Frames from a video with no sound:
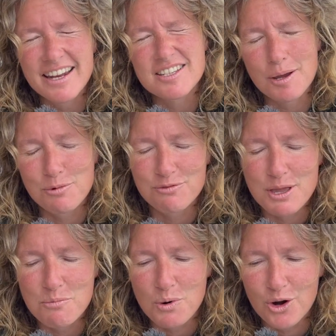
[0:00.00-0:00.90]
and some of
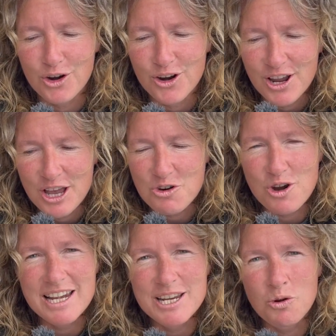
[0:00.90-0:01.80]
them were
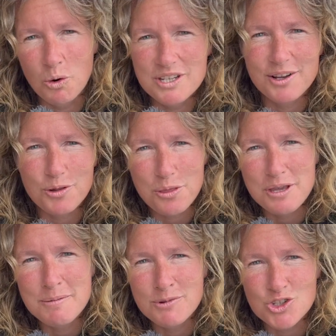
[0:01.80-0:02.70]
really nautical
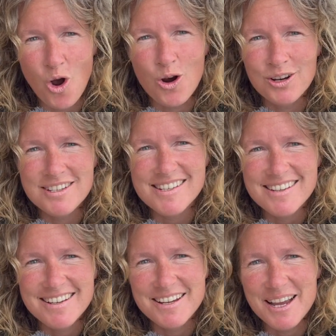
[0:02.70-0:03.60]
themed songs,
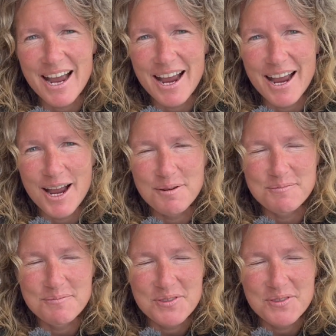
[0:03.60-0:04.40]
and